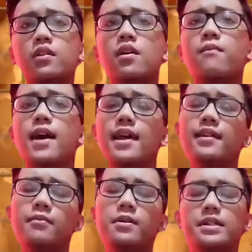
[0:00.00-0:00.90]
to our
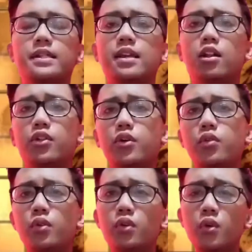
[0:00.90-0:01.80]
biodiversity, although
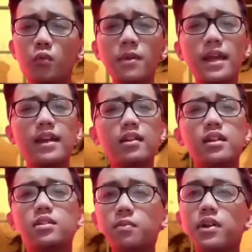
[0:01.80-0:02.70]
we may not
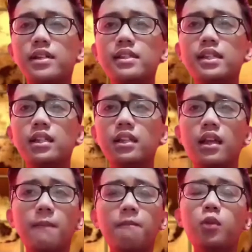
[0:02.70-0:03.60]
experience it,
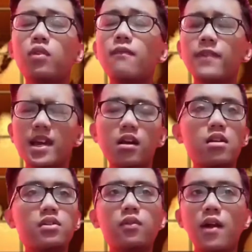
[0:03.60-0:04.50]
but we affect our
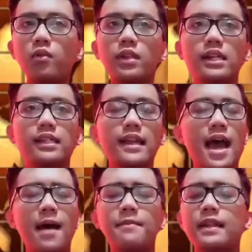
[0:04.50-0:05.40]
surroundings and
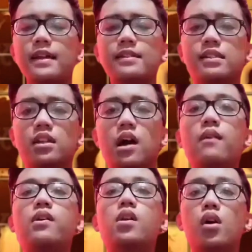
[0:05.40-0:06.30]
habitats
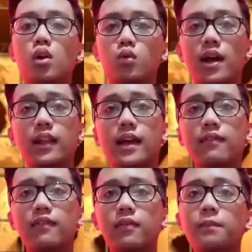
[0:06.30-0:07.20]
of our local wildlife.
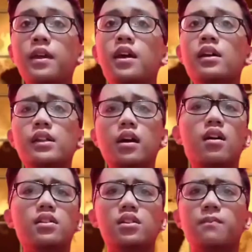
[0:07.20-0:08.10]
The
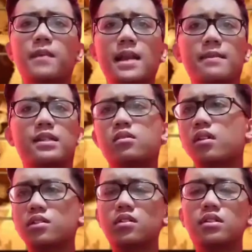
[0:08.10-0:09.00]
costs of man-made
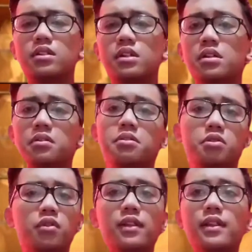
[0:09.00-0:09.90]
structures
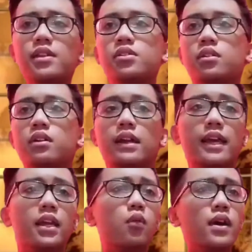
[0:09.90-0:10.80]
destroyed nature
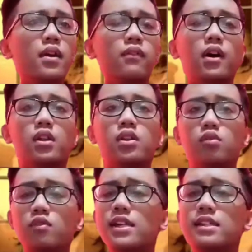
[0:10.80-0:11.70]
in a way of cutting
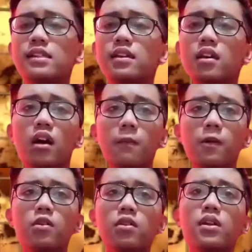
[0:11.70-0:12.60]
trees,
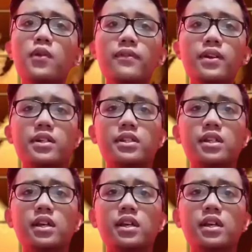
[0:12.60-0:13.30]
polluting rivers,